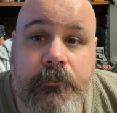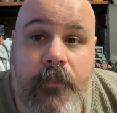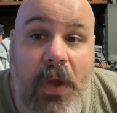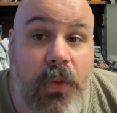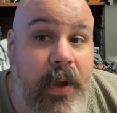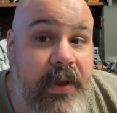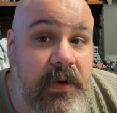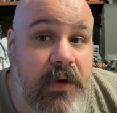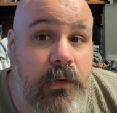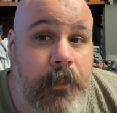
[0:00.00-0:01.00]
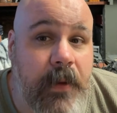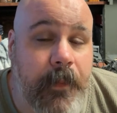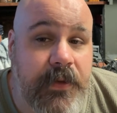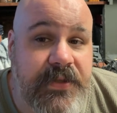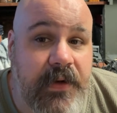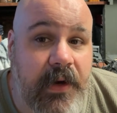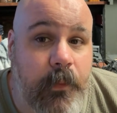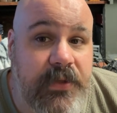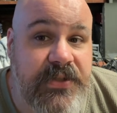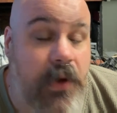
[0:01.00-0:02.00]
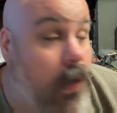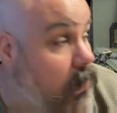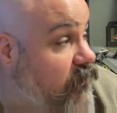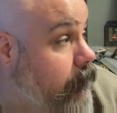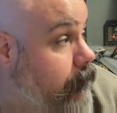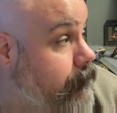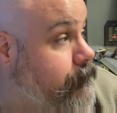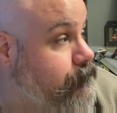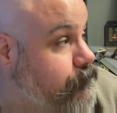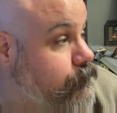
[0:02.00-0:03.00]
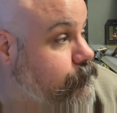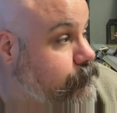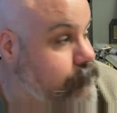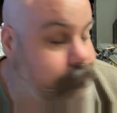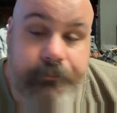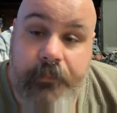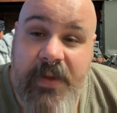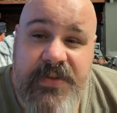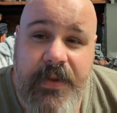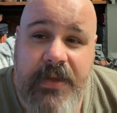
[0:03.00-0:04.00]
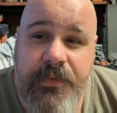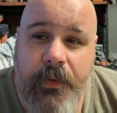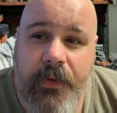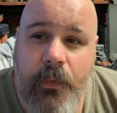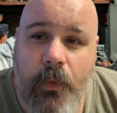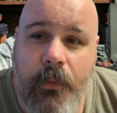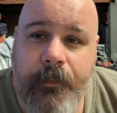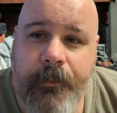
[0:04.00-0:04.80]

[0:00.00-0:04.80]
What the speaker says: Although I can hear the peepers tonight, which is awesome. So that's really cool.